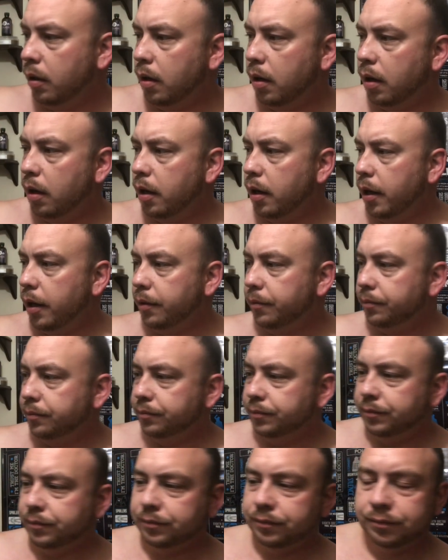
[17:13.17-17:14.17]
Alright.
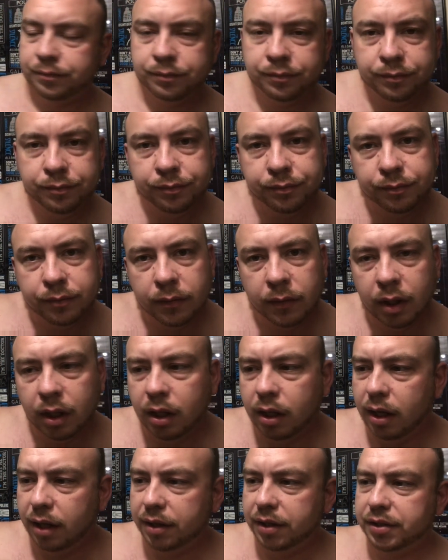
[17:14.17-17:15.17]

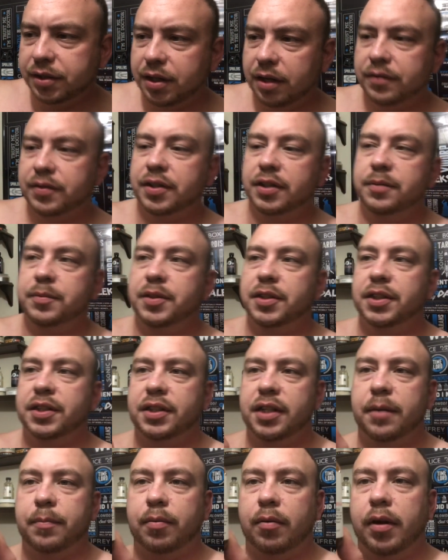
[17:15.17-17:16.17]
Now this stuff seems to
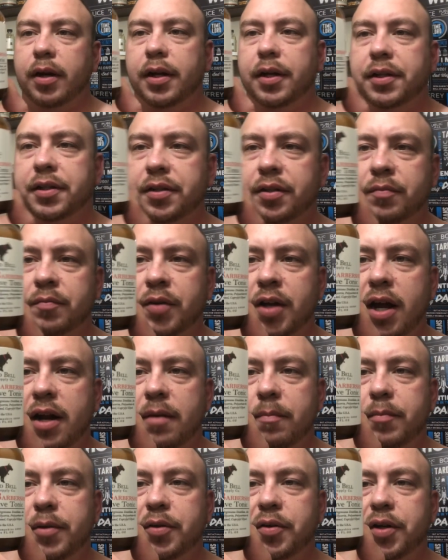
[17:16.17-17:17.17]
separate. It's kind
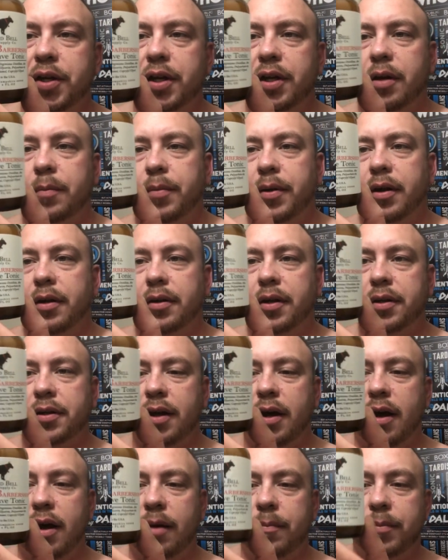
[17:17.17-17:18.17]
of milky up here at the
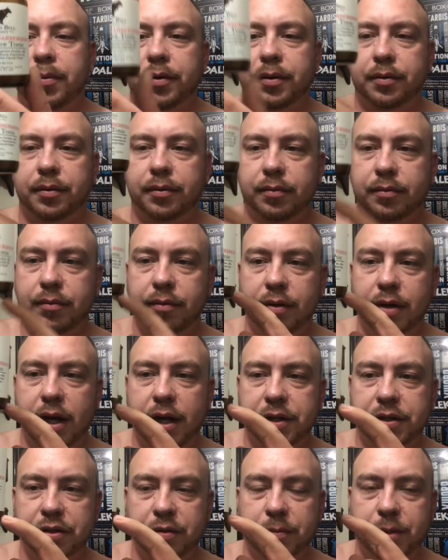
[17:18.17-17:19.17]
top and
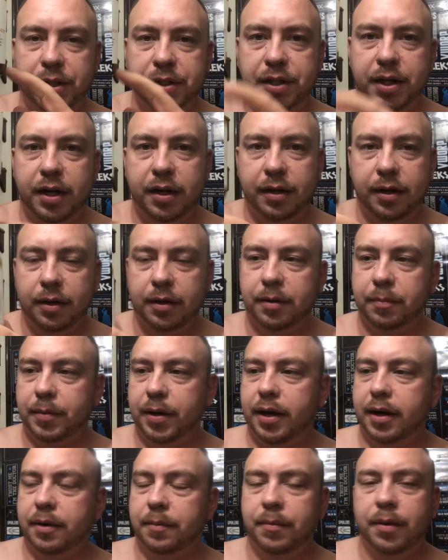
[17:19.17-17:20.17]
not so much down here at the
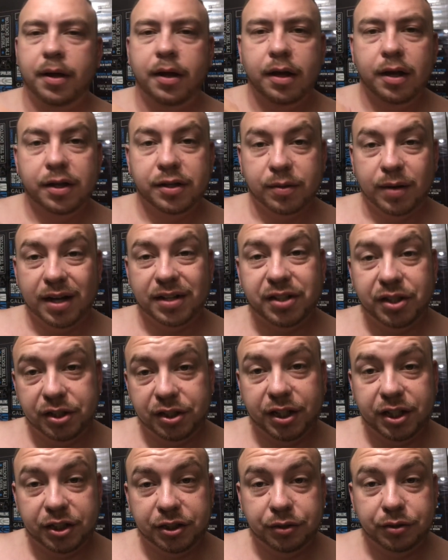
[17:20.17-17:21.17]
bottom. So I
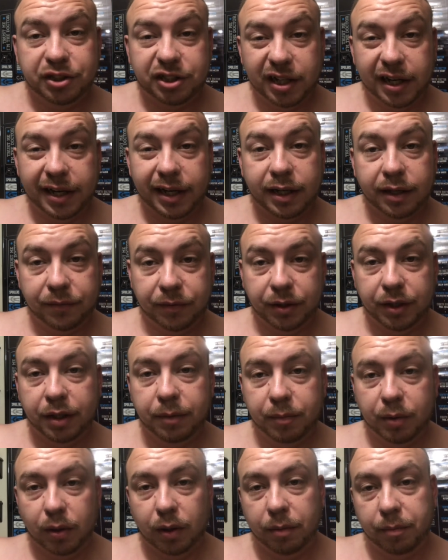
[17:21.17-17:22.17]
suggest you shake. If you
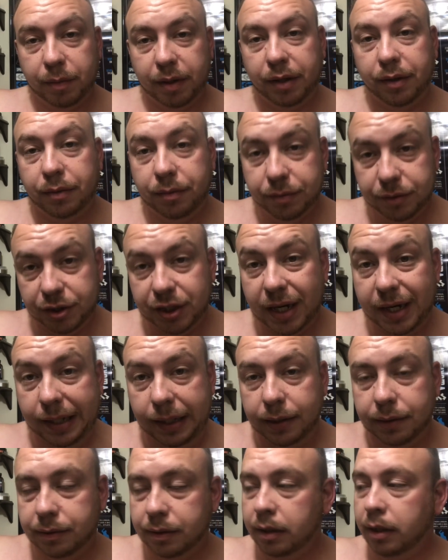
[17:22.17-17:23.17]
get Bull and Bell, shake
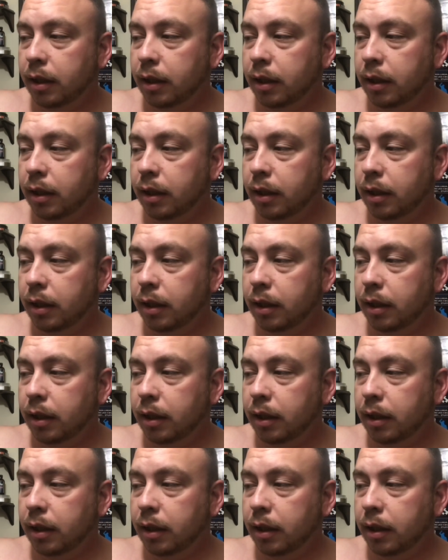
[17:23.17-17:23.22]
it.